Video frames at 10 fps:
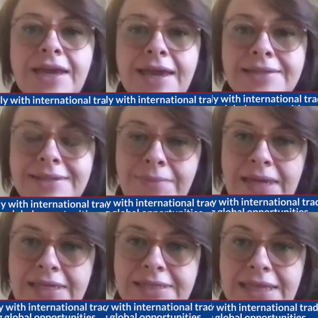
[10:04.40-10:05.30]

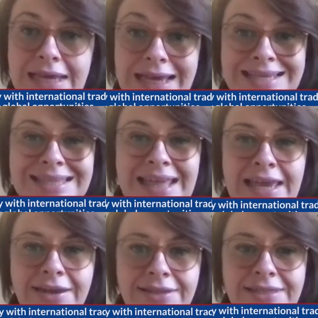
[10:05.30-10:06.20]
SMEs as
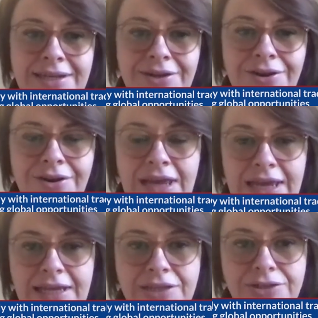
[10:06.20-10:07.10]
they consider
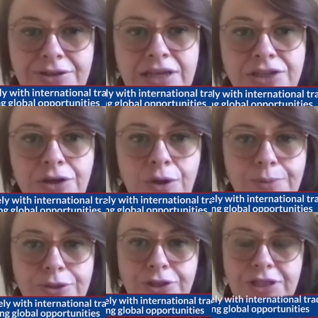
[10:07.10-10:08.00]
international
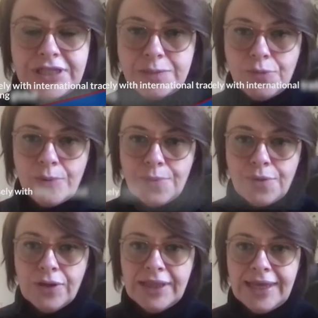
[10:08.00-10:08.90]
opportunities more
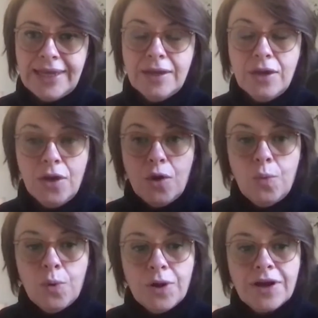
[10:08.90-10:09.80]
broadly,
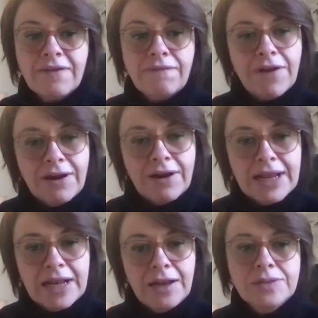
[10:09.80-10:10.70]
we're working very
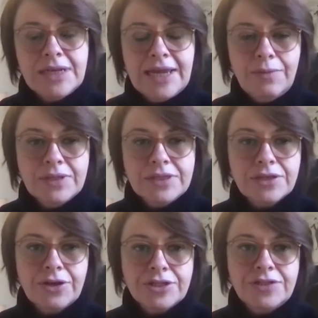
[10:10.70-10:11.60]
closely with
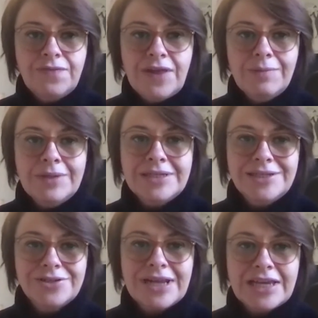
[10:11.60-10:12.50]
Scottish Development
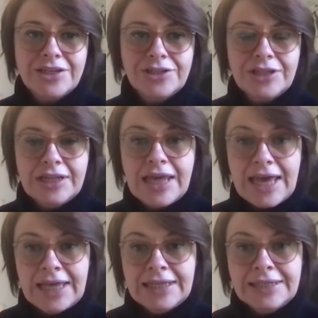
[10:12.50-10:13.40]
International
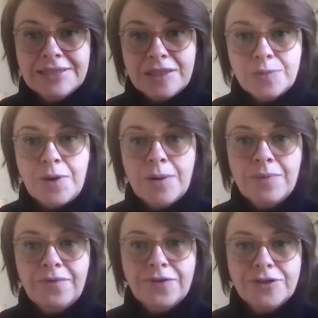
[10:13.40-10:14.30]
and the
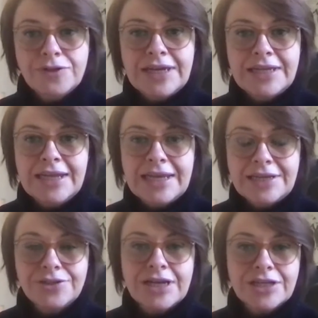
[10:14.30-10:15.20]
Department for Trade,
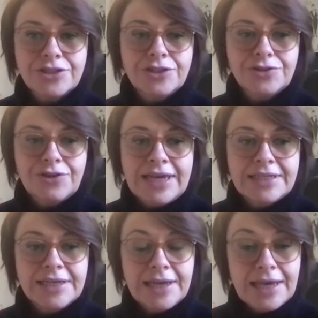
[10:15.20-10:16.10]
International Trade